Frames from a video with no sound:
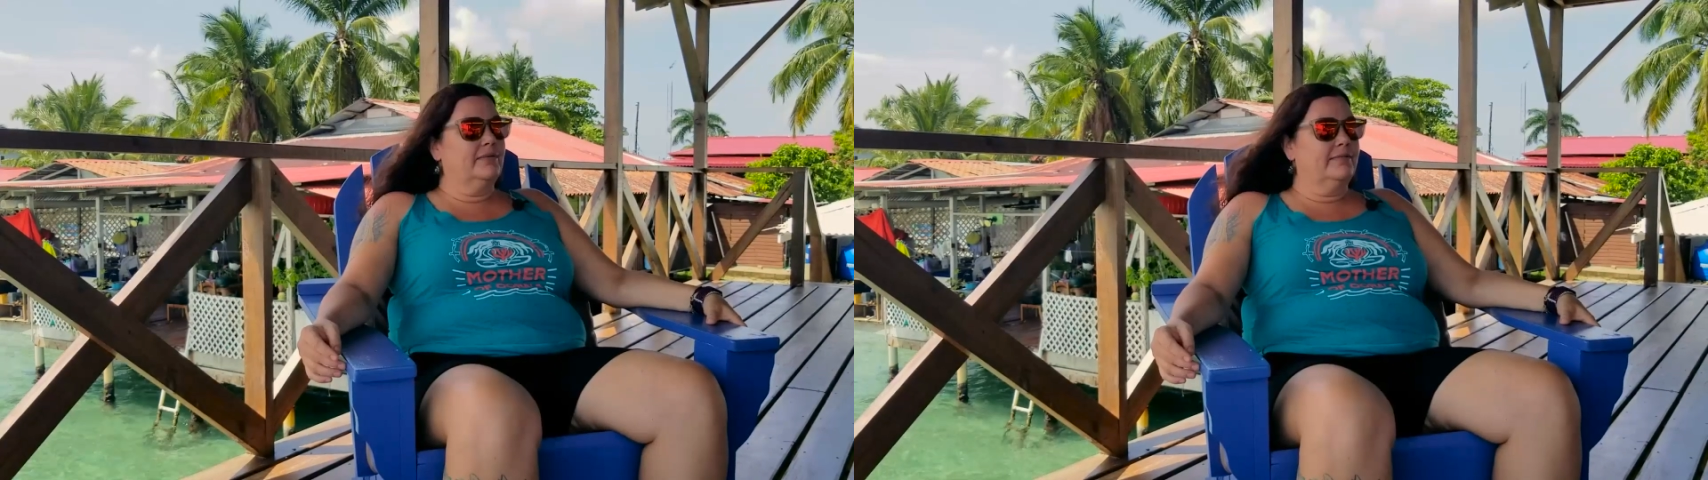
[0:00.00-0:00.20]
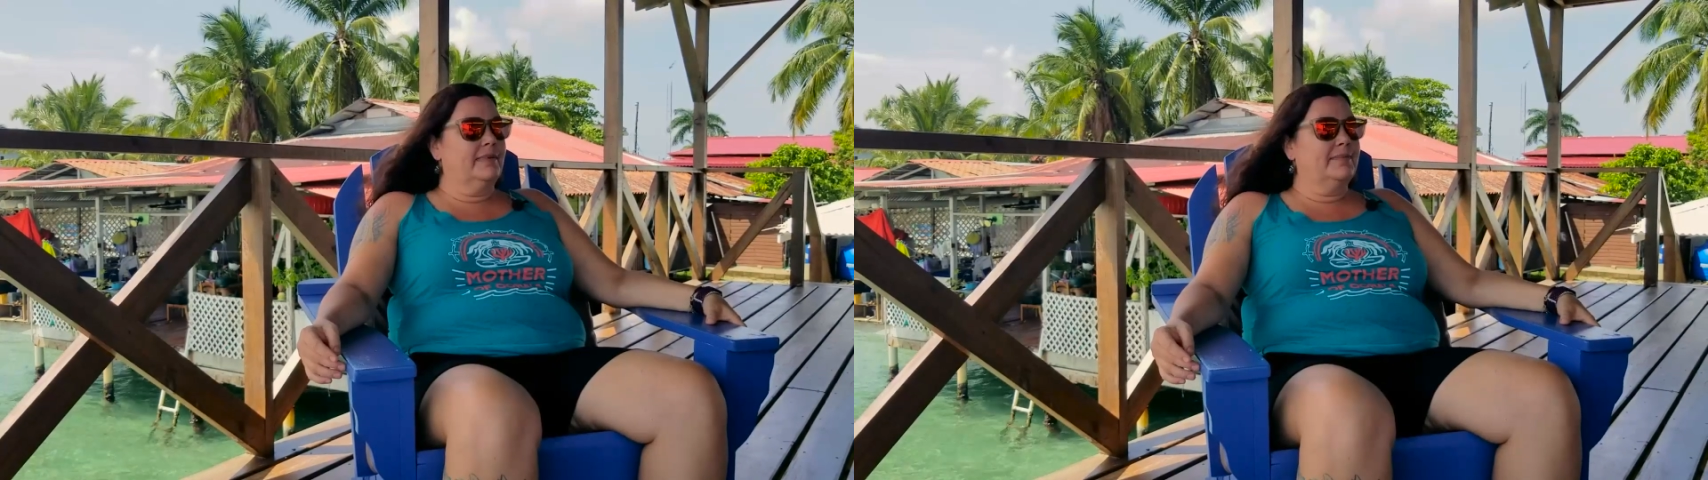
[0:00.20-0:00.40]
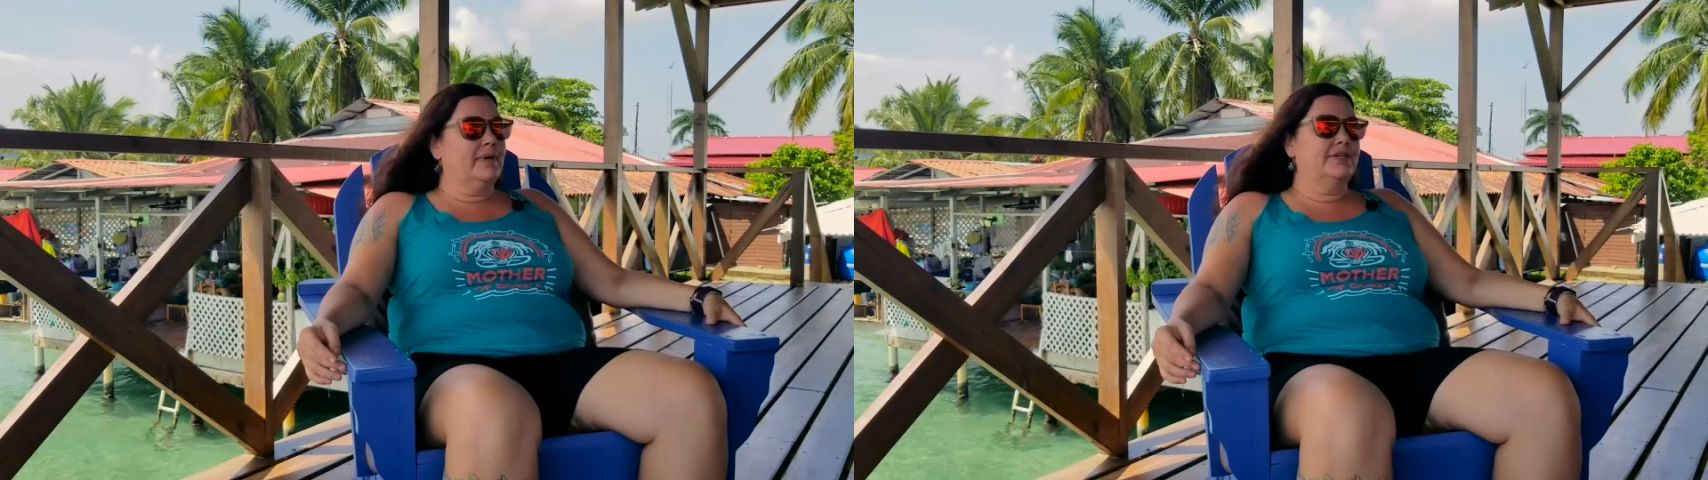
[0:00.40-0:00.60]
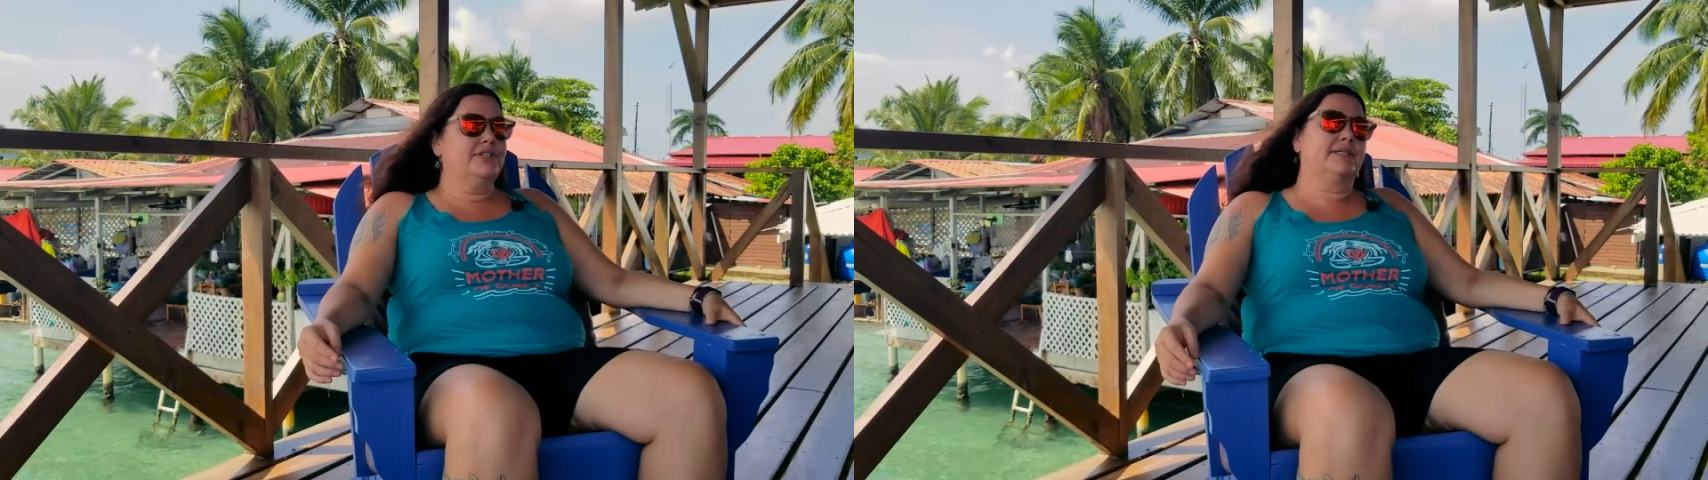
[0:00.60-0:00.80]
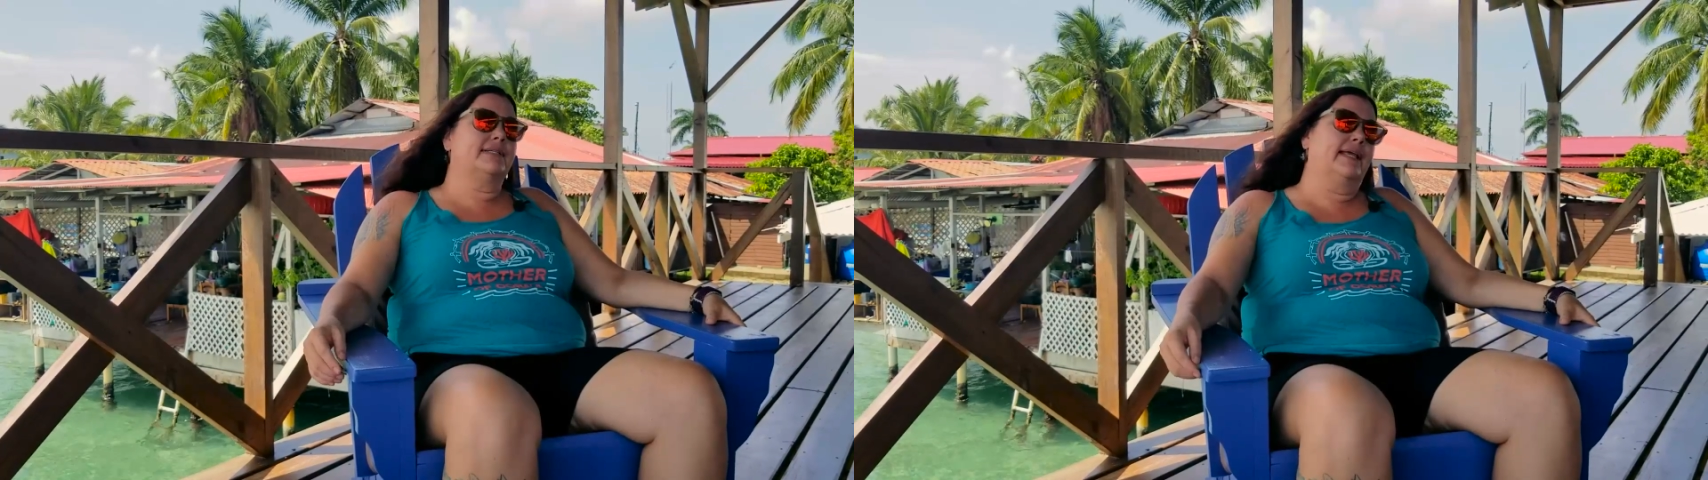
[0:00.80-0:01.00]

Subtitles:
one of my projects.